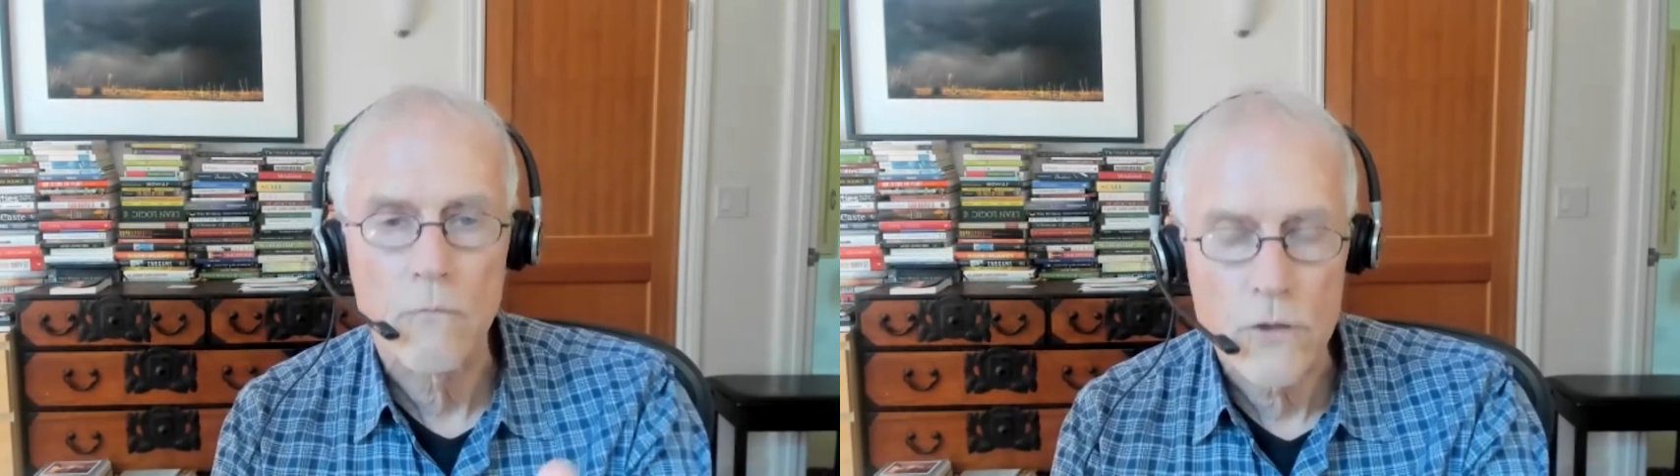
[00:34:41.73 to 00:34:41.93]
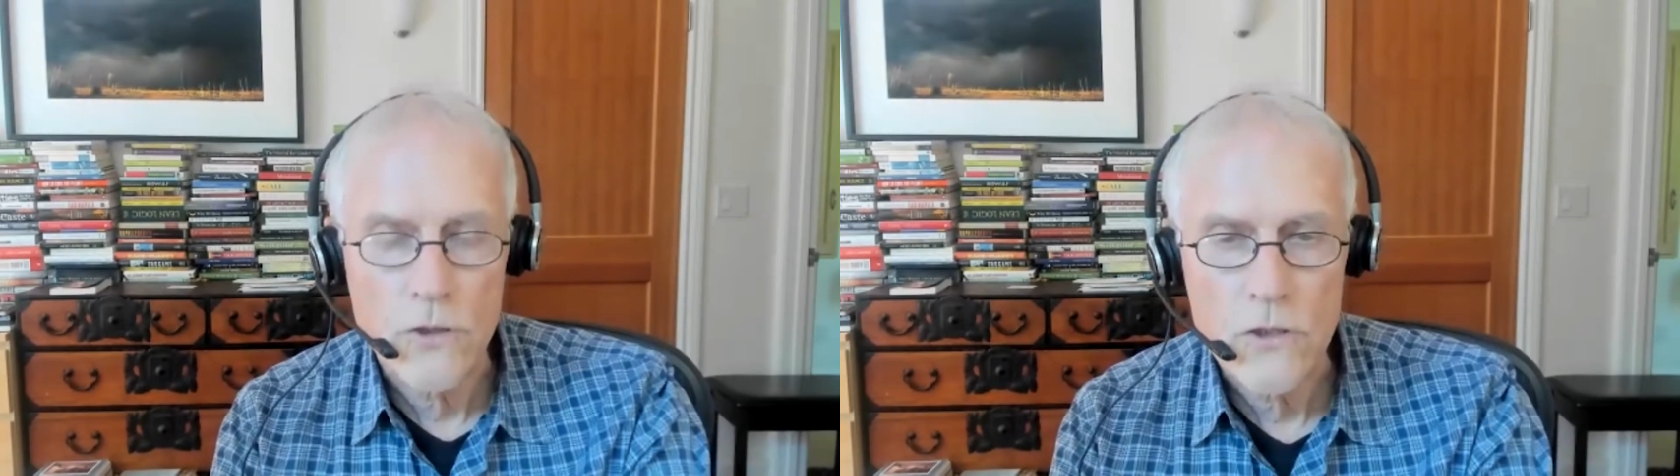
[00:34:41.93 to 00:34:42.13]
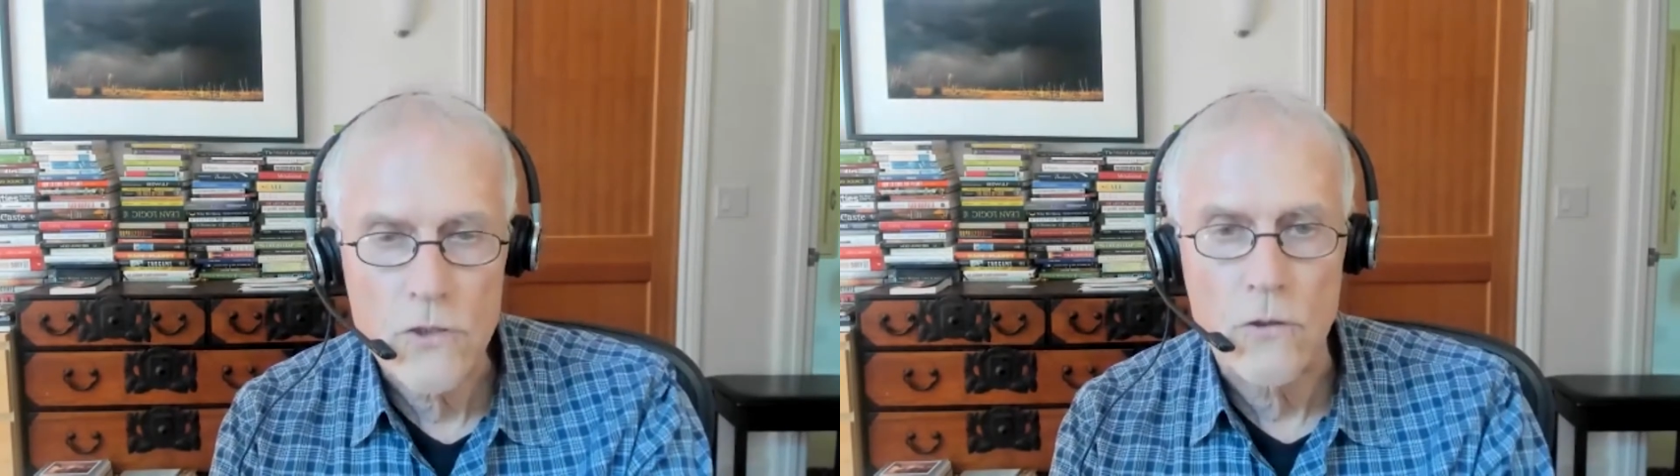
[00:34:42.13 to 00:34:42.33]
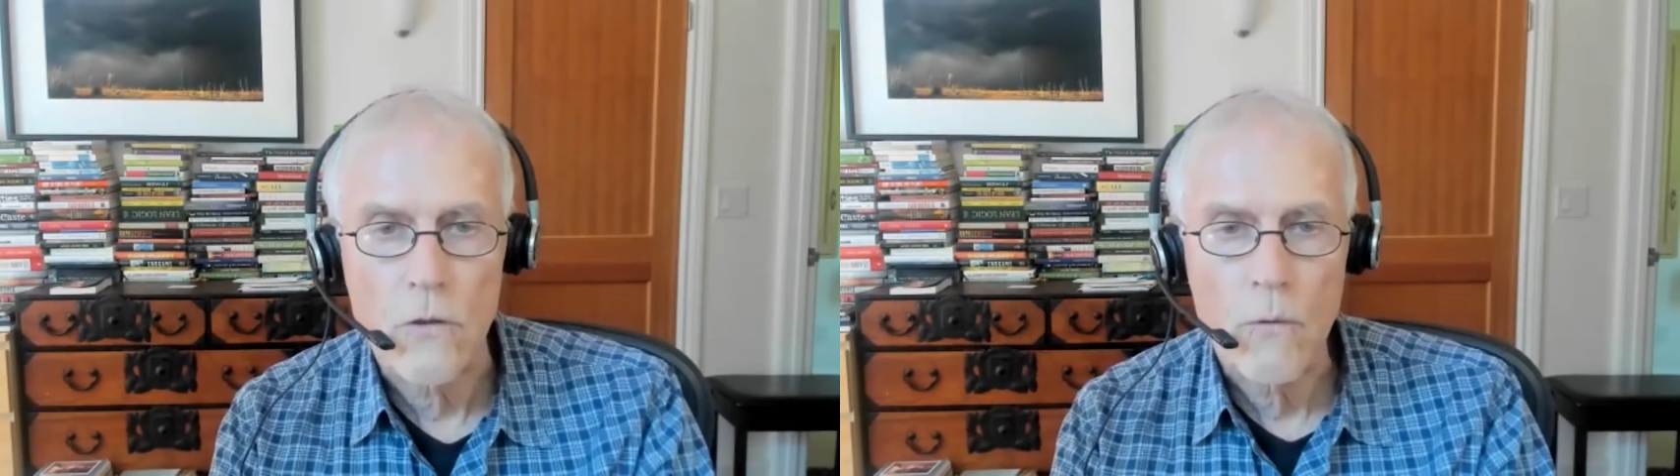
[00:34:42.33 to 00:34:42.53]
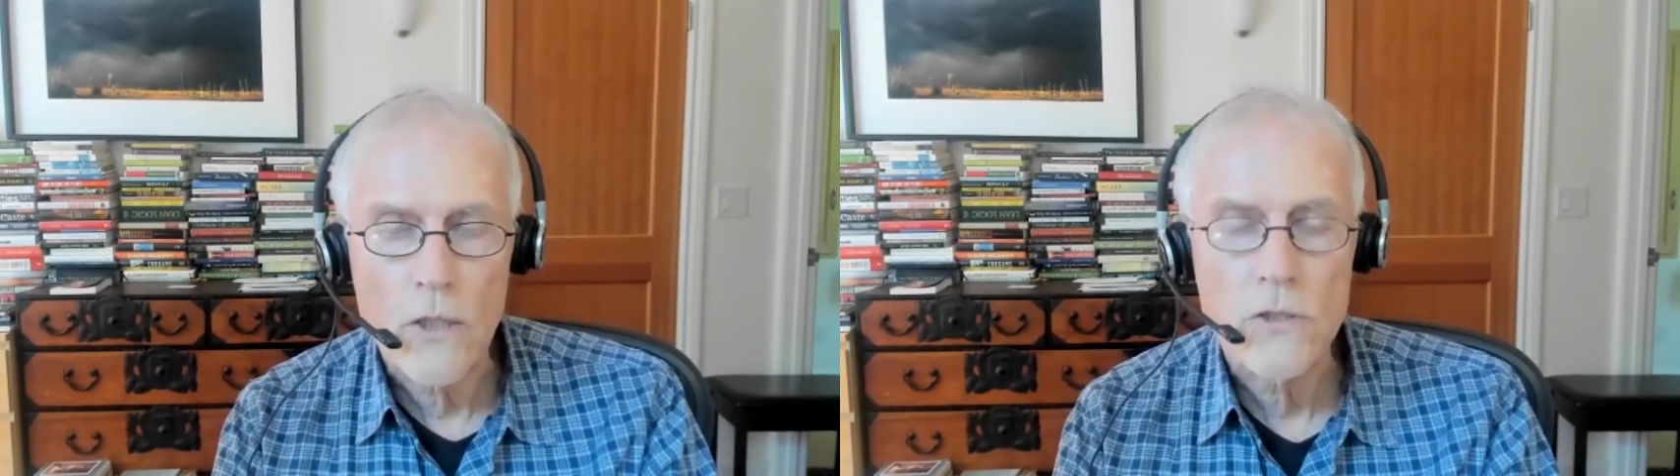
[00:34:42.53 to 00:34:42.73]
which is your
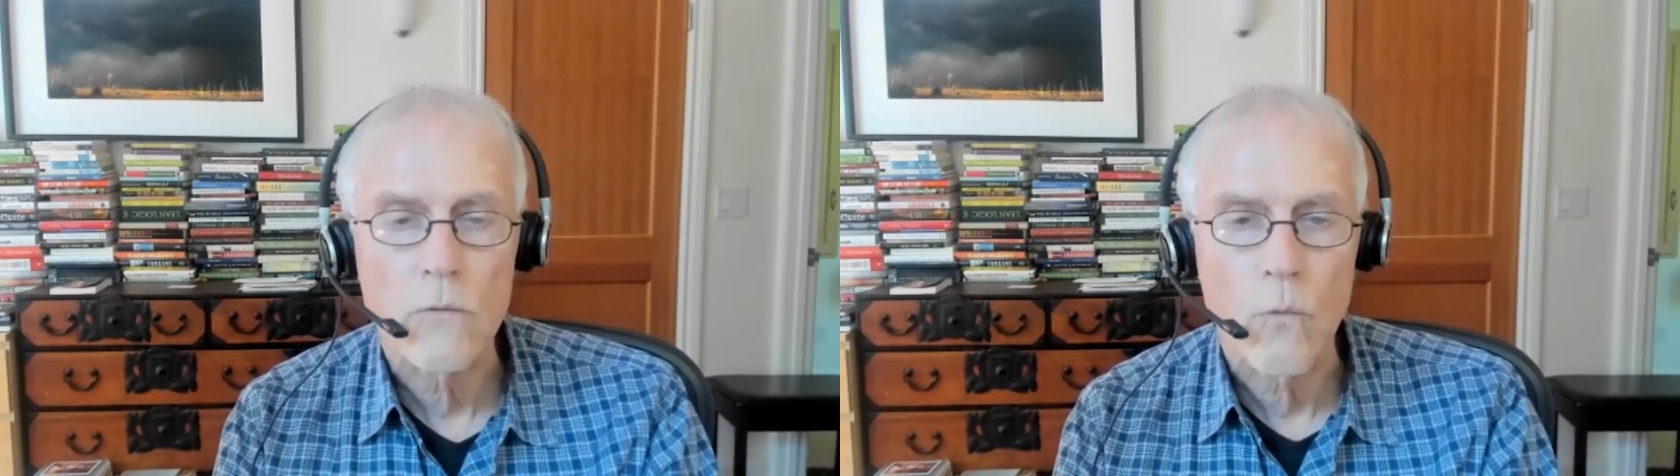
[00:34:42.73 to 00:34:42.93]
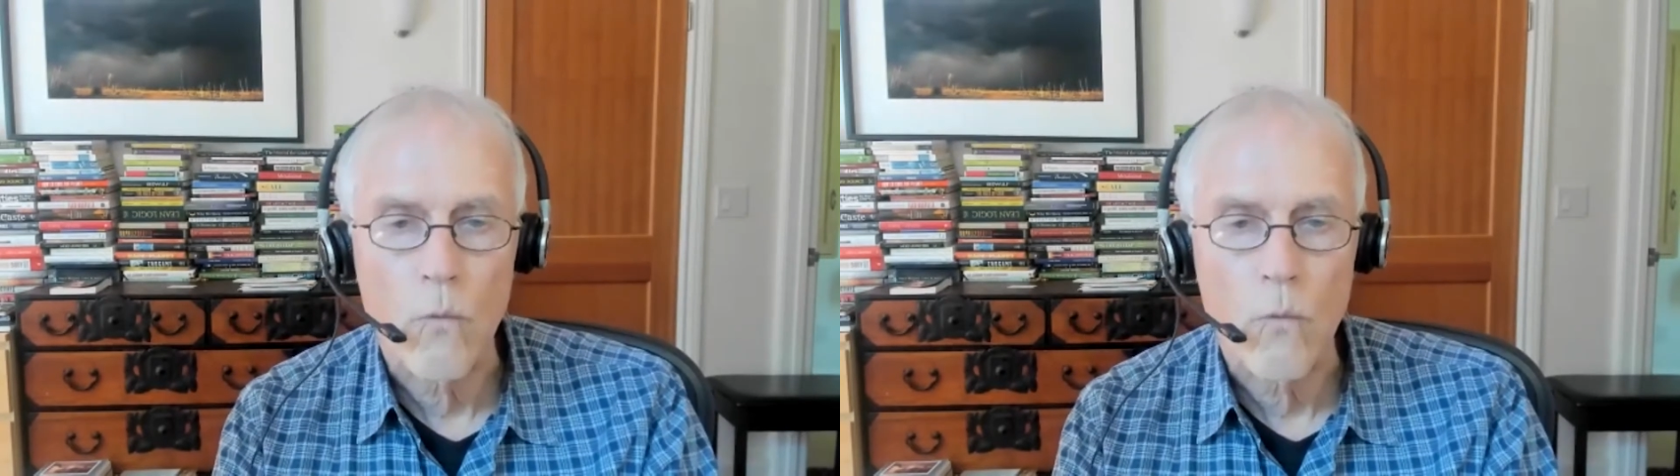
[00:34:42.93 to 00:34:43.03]
question: